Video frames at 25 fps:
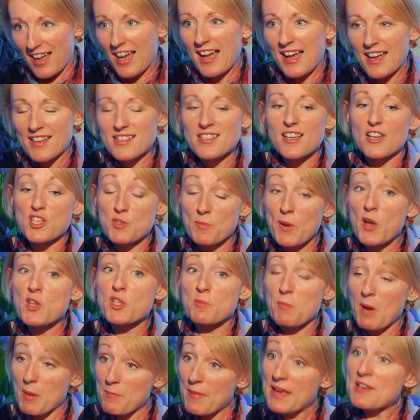And I spoke
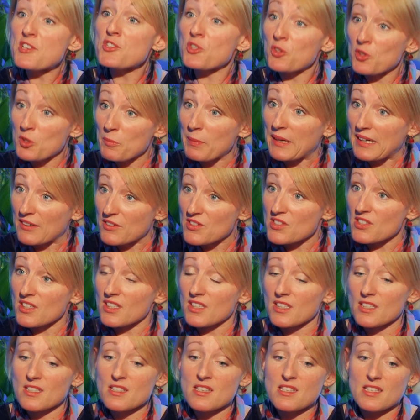to my mentor about
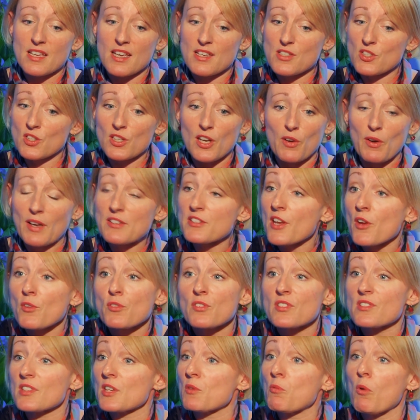it and said, I
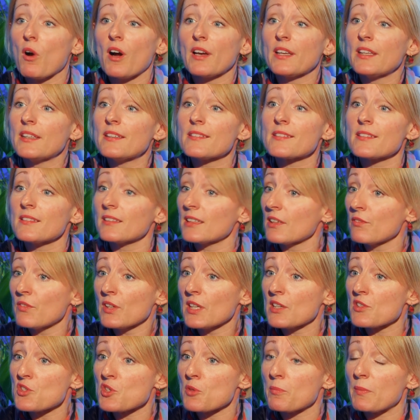don't see why he isn't
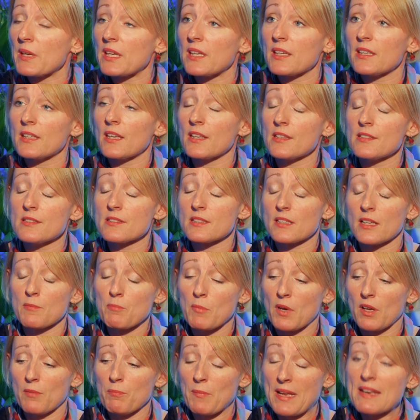giving it to me. And
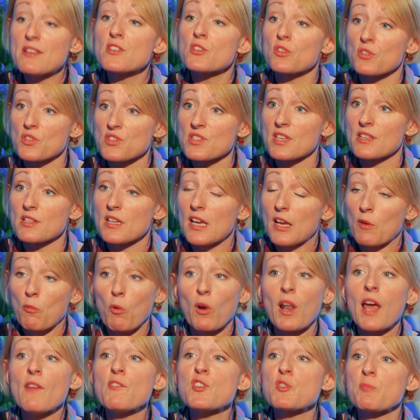my mentor said,
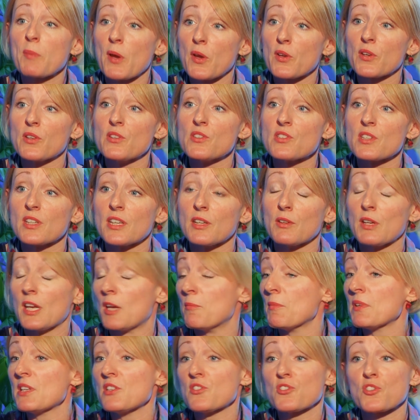well, I've spoken to
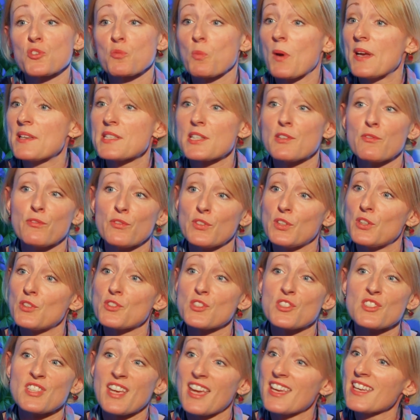him and he's just waiting for you
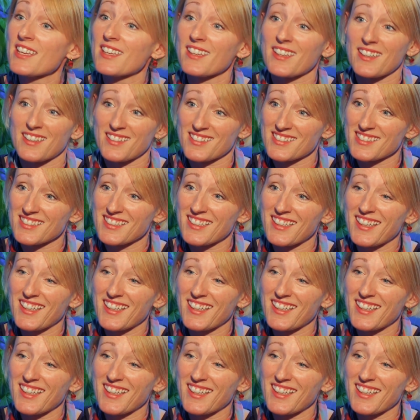to take it.